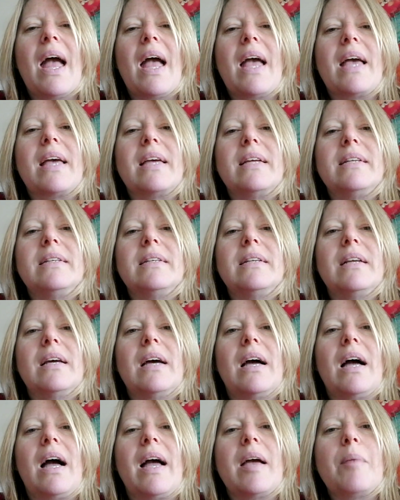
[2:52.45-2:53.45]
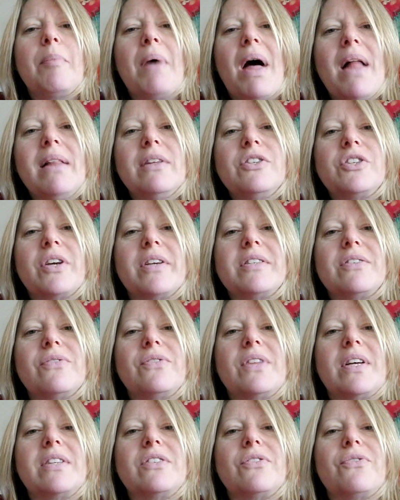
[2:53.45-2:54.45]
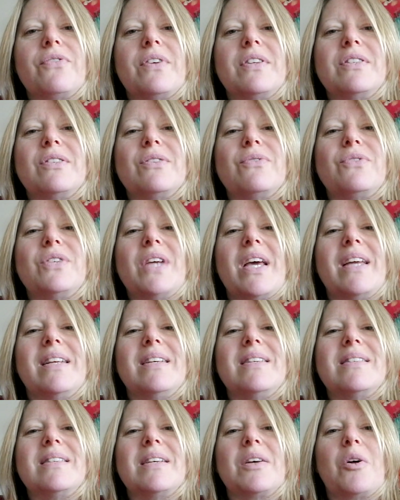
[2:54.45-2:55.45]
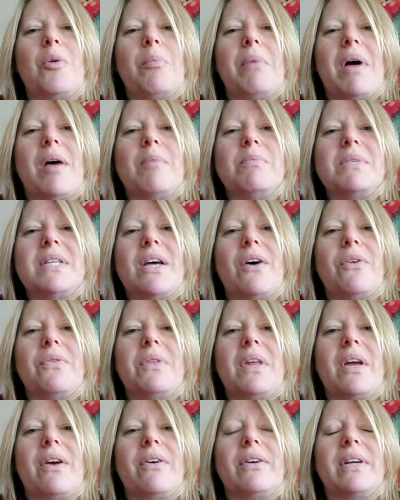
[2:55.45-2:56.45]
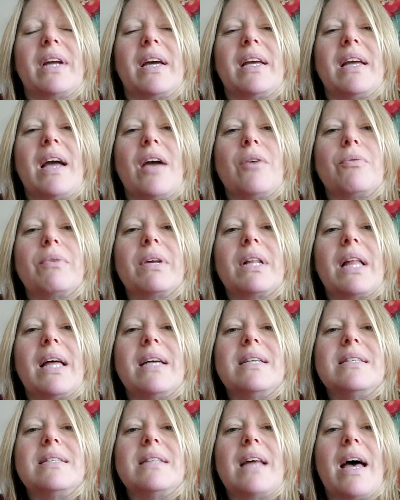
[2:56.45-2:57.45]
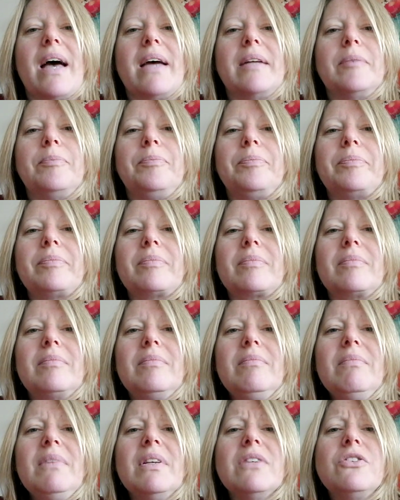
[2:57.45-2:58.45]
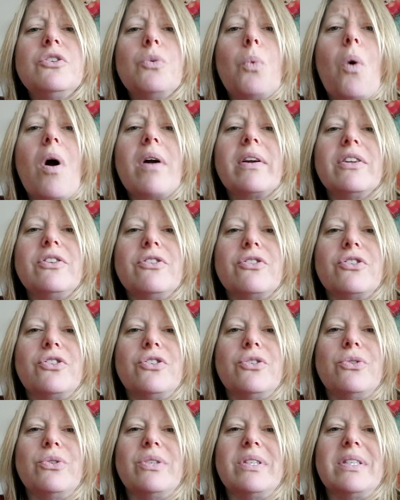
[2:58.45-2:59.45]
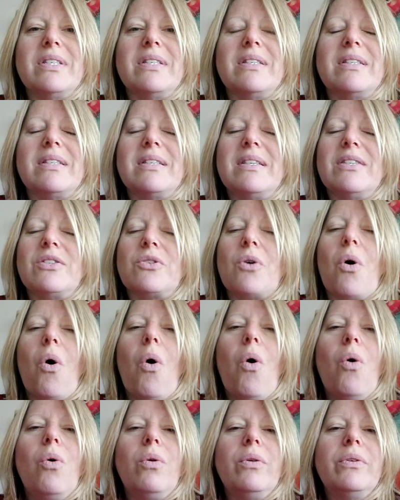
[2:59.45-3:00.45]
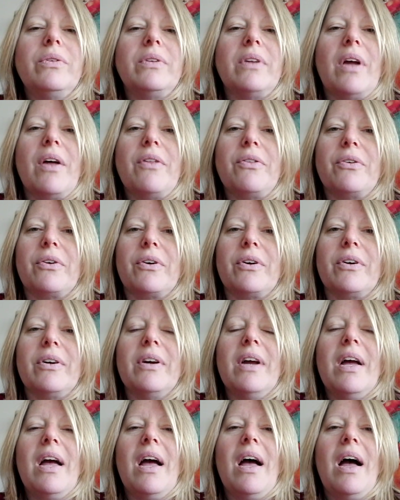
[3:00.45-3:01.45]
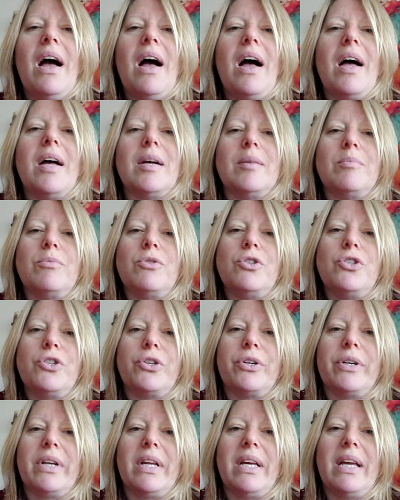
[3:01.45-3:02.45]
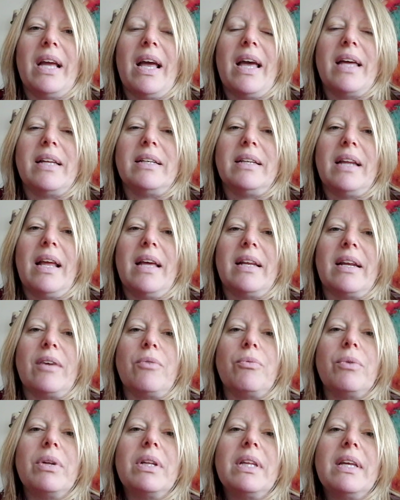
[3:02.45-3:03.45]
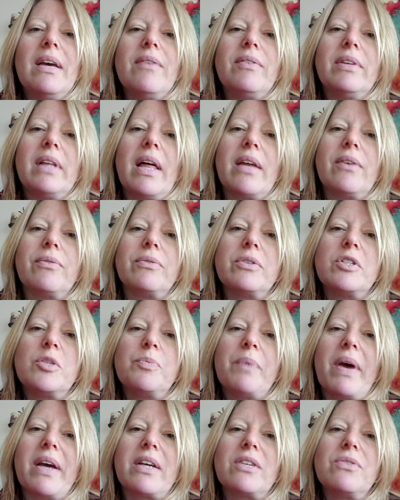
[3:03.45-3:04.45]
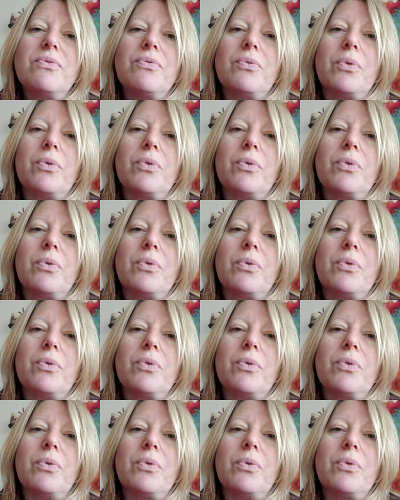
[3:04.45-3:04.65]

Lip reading: And I apologize if that's offensive to any single moms out there. And I realize that to walk in your shoes is a whole nother journey. And I really have a lot of respect